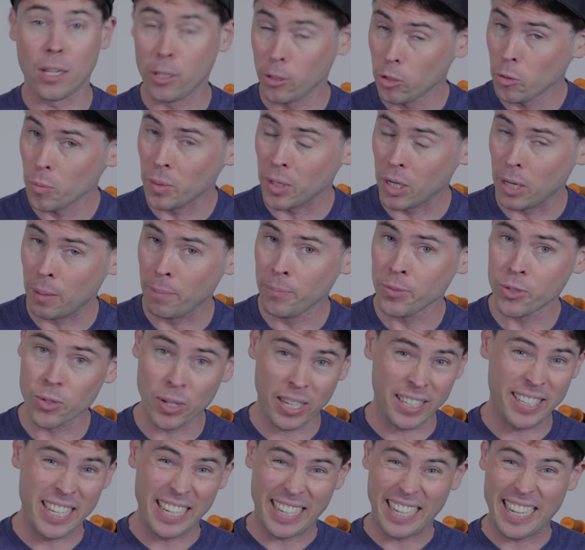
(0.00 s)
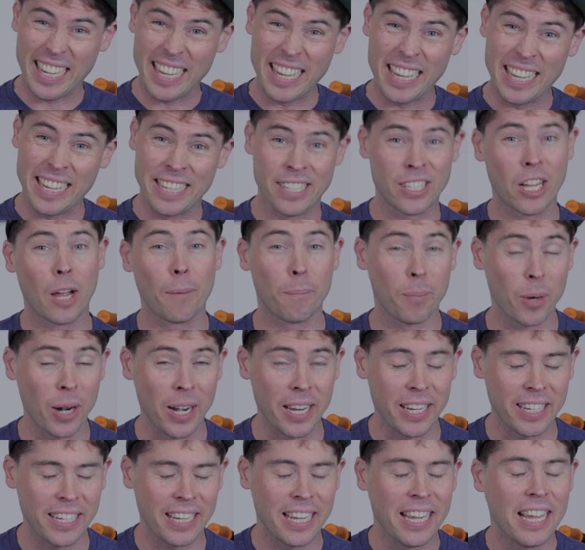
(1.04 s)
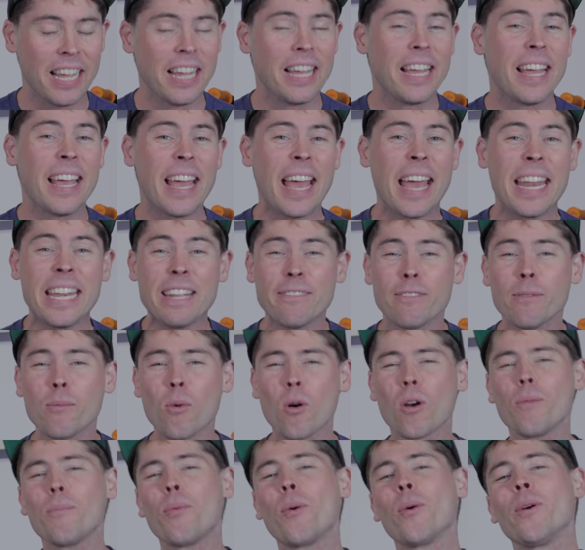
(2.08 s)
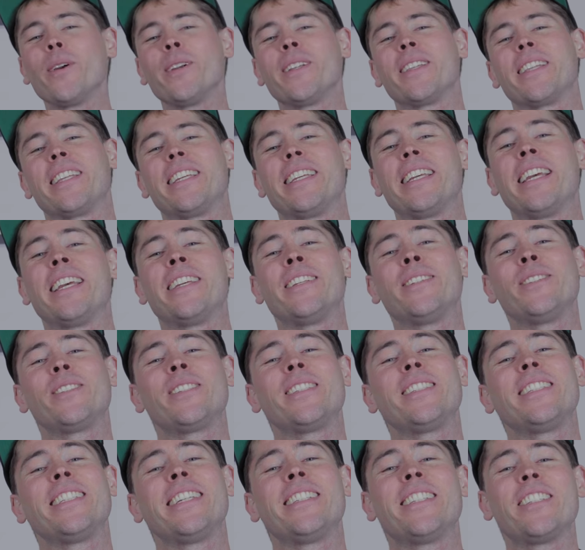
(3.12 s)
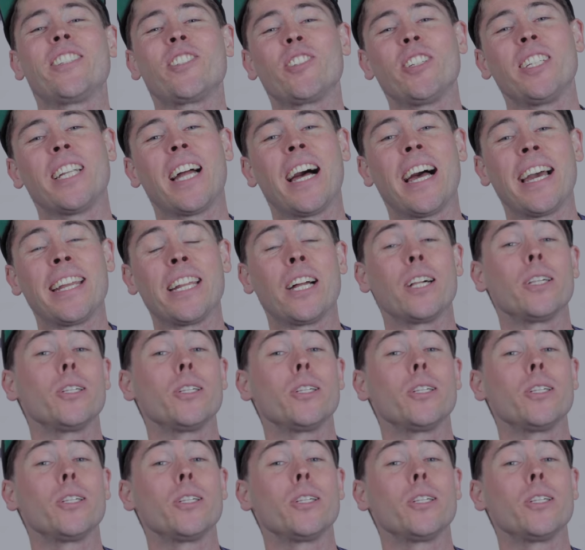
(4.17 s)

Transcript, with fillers: aluminum, so it can take a hit and not break. And even more importantly, it uses the Industry 9